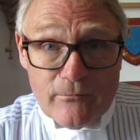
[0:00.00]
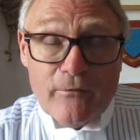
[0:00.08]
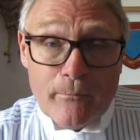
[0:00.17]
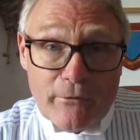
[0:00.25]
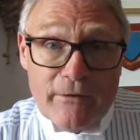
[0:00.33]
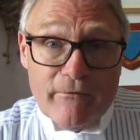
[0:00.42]
of
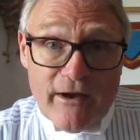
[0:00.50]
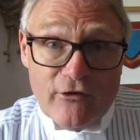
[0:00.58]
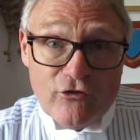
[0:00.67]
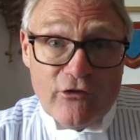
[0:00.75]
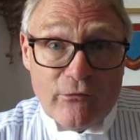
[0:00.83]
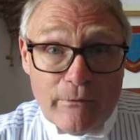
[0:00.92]

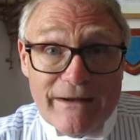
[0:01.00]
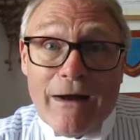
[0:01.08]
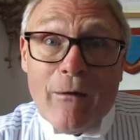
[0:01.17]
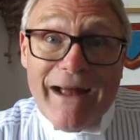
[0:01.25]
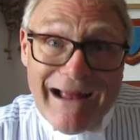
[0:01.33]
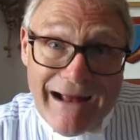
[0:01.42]
abbreviations we now
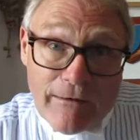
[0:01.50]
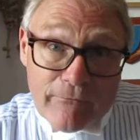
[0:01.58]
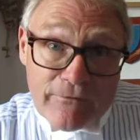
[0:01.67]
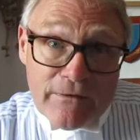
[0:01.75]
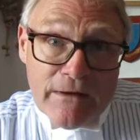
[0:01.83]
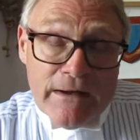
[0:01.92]

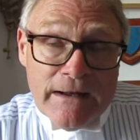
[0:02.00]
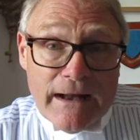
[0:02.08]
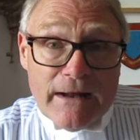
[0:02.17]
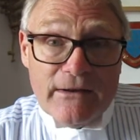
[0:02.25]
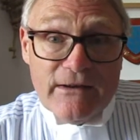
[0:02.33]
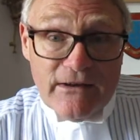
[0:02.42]
have.
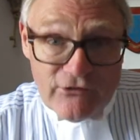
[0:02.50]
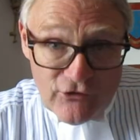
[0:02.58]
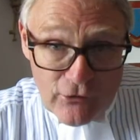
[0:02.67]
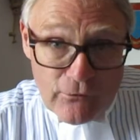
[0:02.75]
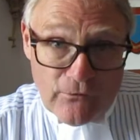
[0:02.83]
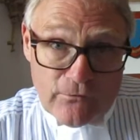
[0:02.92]
And it is
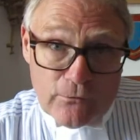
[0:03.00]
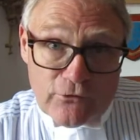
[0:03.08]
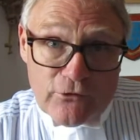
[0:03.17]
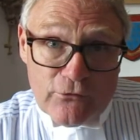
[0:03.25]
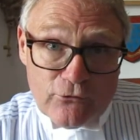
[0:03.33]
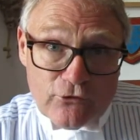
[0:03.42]
useful
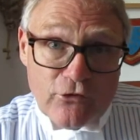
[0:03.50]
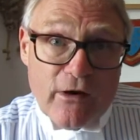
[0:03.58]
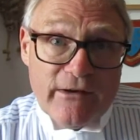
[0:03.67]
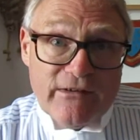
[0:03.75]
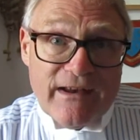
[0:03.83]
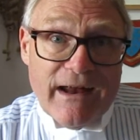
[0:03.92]
to
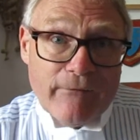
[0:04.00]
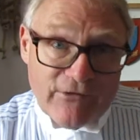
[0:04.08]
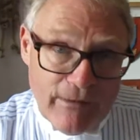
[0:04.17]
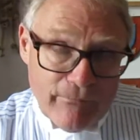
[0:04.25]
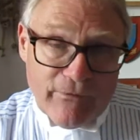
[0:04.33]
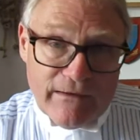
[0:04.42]
try to have
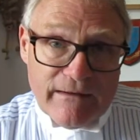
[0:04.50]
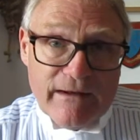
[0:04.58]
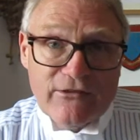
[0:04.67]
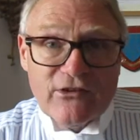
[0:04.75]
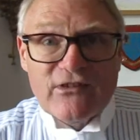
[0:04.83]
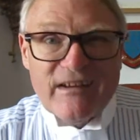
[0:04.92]
something there
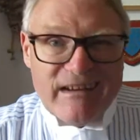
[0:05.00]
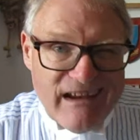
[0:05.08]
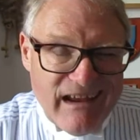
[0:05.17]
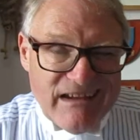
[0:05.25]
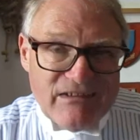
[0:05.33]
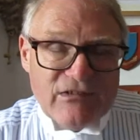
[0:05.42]
just in
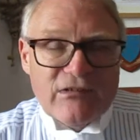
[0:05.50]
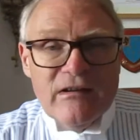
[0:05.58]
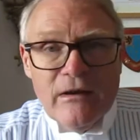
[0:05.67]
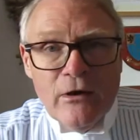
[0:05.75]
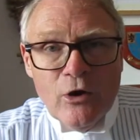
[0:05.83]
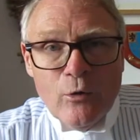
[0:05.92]
case
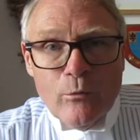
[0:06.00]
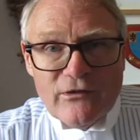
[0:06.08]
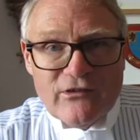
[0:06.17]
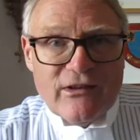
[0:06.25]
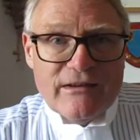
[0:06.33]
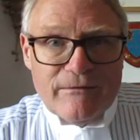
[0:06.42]
one
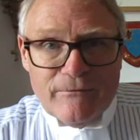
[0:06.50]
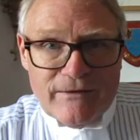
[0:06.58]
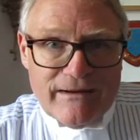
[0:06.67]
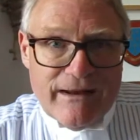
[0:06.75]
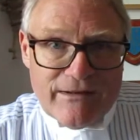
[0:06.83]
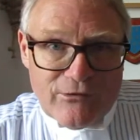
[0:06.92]
suddenly
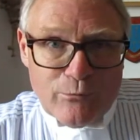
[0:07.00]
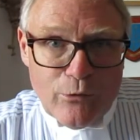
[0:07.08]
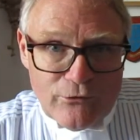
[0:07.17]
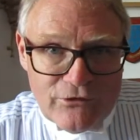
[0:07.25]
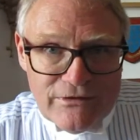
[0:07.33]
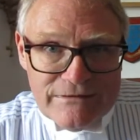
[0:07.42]
forgets
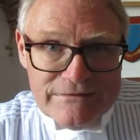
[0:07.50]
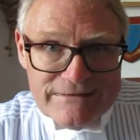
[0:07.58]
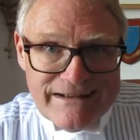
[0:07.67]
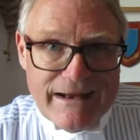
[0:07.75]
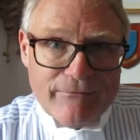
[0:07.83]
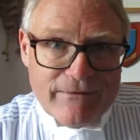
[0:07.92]
what
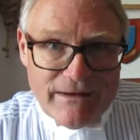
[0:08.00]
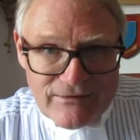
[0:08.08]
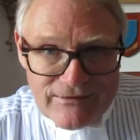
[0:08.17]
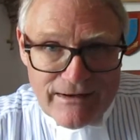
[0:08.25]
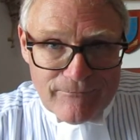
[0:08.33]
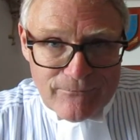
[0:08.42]
Cafcass
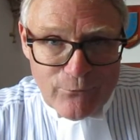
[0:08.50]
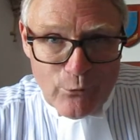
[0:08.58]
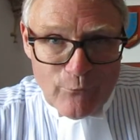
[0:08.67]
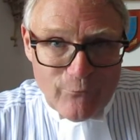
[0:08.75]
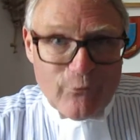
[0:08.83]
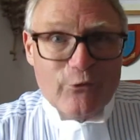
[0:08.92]
stand for,
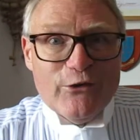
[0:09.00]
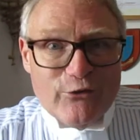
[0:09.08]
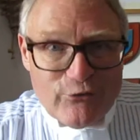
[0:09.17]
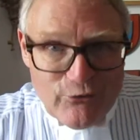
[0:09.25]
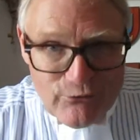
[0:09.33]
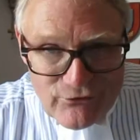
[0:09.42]
for
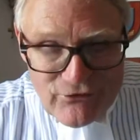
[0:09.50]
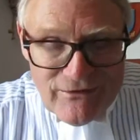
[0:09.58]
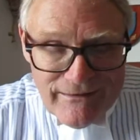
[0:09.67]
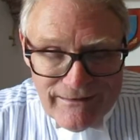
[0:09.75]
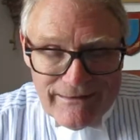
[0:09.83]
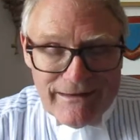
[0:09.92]
instance.
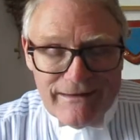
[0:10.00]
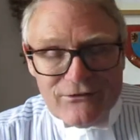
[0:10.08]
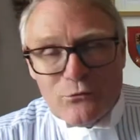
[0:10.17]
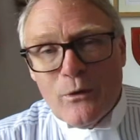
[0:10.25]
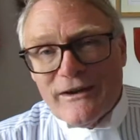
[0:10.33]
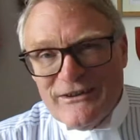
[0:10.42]
It is
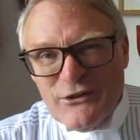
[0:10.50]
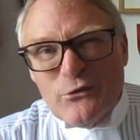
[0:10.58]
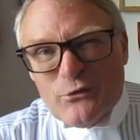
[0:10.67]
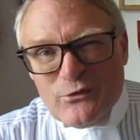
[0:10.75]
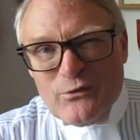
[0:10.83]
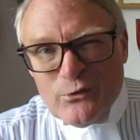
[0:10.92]
quite
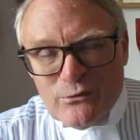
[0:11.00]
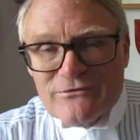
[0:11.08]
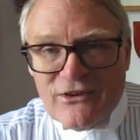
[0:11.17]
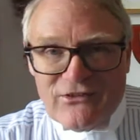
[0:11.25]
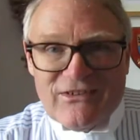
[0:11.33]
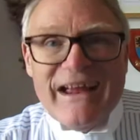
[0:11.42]
useful
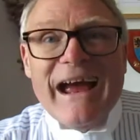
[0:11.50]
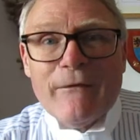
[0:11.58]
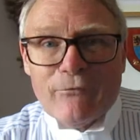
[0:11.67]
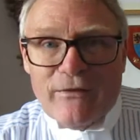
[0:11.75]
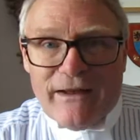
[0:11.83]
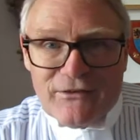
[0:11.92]
just to
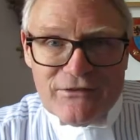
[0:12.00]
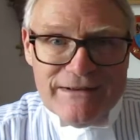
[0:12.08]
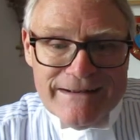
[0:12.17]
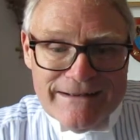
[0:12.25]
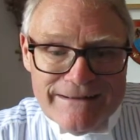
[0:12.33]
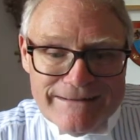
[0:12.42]
have that
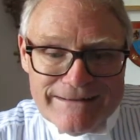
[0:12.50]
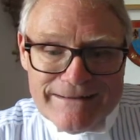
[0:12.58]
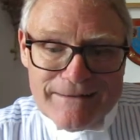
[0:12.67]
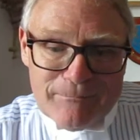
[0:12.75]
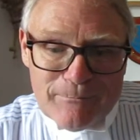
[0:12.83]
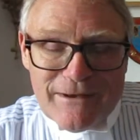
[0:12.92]

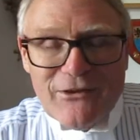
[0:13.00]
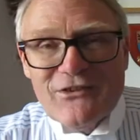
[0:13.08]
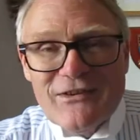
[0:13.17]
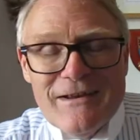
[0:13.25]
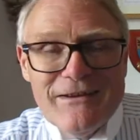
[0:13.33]
um, because